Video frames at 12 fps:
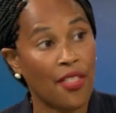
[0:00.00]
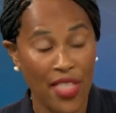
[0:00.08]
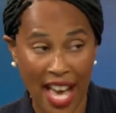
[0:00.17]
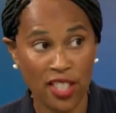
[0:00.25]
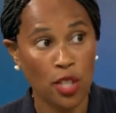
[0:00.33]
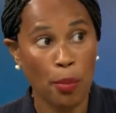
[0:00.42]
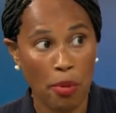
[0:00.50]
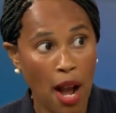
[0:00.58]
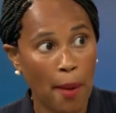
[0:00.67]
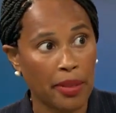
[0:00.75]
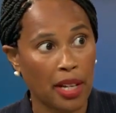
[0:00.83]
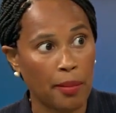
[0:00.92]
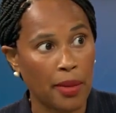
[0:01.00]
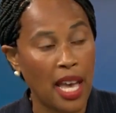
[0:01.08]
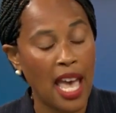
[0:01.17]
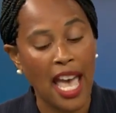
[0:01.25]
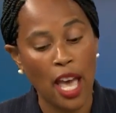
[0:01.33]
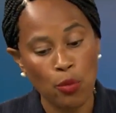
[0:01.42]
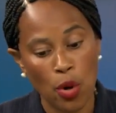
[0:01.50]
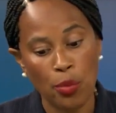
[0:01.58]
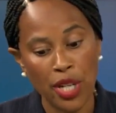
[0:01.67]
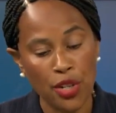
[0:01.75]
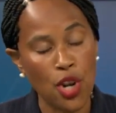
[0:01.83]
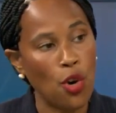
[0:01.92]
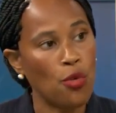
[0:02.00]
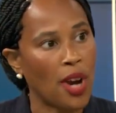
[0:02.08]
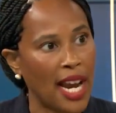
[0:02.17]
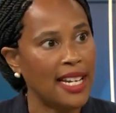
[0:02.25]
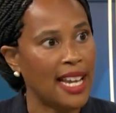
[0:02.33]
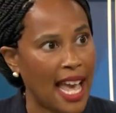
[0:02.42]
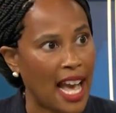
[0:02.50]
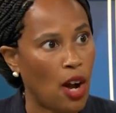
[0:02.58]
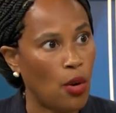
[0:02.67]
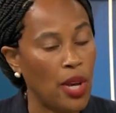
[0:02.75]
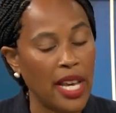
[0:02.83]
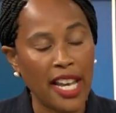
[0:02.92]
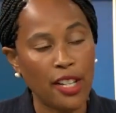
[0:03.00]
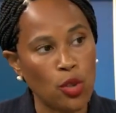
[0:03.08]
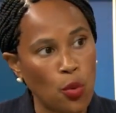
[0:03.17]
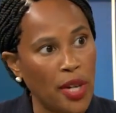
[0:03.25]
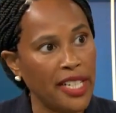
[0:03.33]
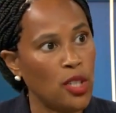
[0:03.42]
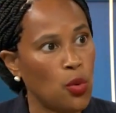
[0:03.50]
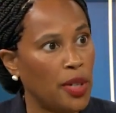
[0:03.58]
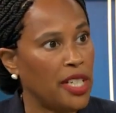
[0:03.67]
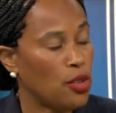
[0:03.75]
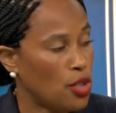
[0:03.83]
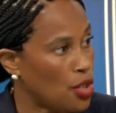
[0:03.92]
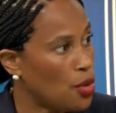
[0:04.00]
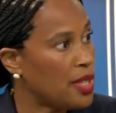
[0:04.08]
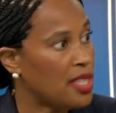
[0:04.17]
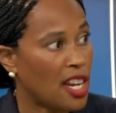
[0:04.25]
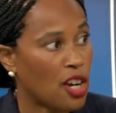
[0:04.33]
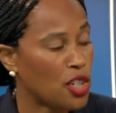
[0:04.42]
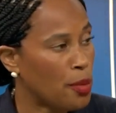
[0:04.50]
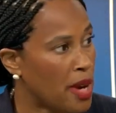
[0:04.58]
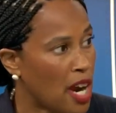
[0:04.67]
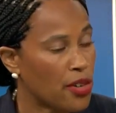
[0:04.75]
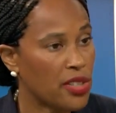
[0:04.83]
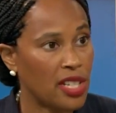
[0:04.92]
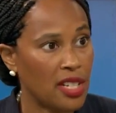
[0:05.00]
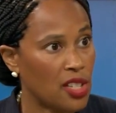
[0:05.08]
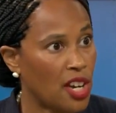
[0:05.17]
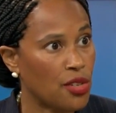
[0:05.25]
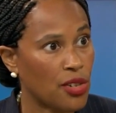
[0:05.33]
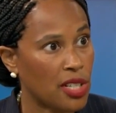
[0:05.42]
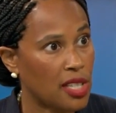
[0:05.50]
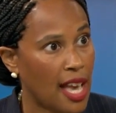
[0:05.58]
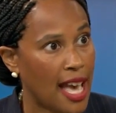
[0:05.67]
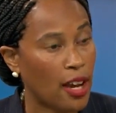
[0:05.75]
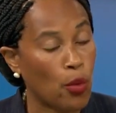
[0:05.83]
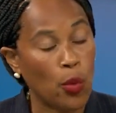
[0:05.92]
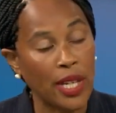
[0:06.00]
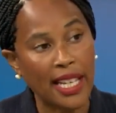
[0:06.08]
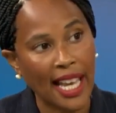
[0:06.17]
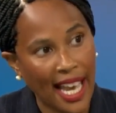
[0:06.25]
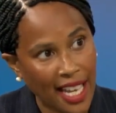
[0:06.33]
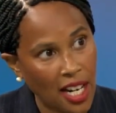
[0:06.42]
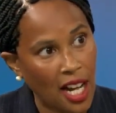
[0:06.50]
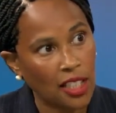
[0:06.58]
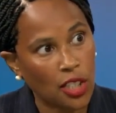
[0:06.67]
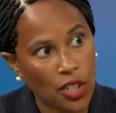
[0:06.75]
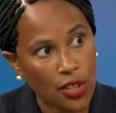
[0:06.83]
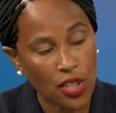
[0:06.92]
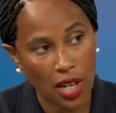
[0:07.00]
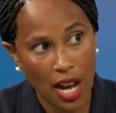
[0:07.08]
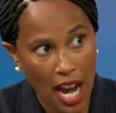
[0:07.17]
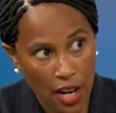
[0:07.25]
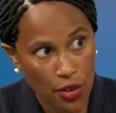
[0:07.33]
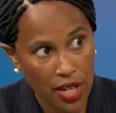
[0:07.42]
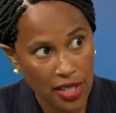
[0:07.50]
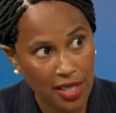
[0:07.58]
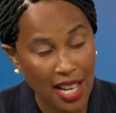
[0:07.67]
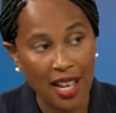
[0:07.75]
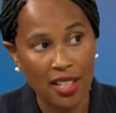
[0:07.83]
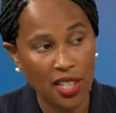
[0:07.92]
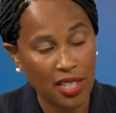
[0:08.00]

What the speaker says: That's a problem. And what we know right now in 2022 is that our democracy is under attack. We cannot look to Congress to